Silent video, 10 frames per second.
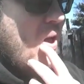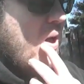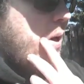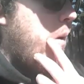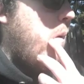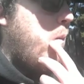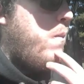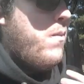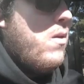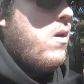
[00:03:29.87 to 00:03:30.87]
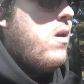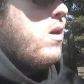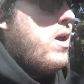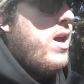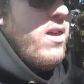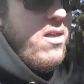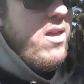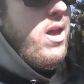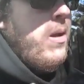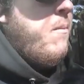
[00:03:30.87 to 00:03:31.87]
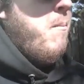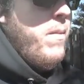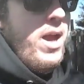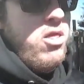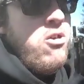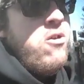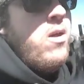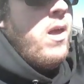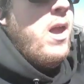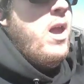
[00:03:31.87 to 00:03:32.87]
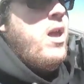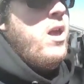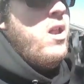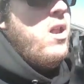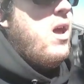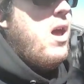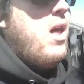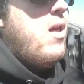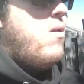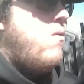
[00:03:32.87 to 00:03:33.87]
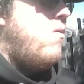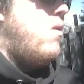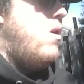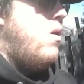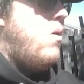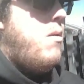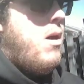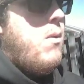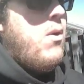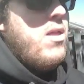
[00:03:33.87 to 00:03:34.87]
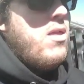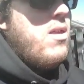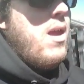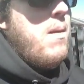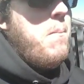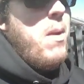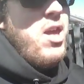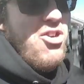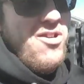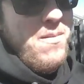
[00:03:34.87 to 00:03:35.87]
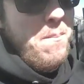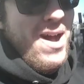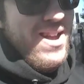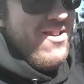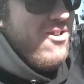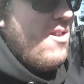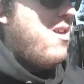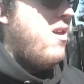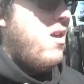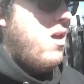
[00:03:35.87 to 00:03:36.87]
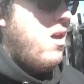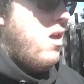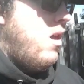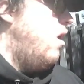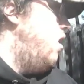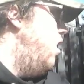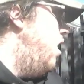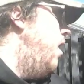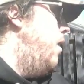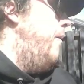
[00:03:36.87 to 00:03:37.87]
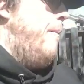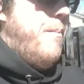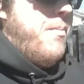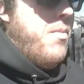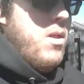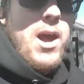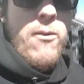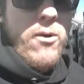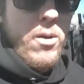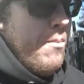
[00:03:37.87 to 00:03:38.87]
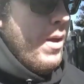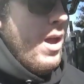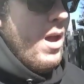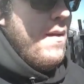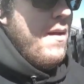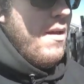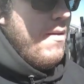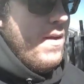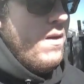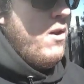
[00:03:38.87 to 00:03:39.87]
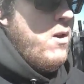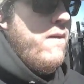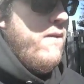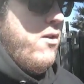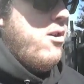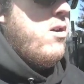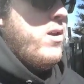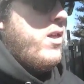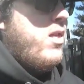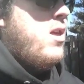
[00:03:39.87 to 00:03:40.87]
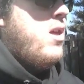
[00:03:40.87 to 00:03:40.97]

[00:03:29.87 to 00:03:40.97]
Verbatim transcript: Um, as I said, major and I want to say major and minor. Um, I will be still doing vlogs.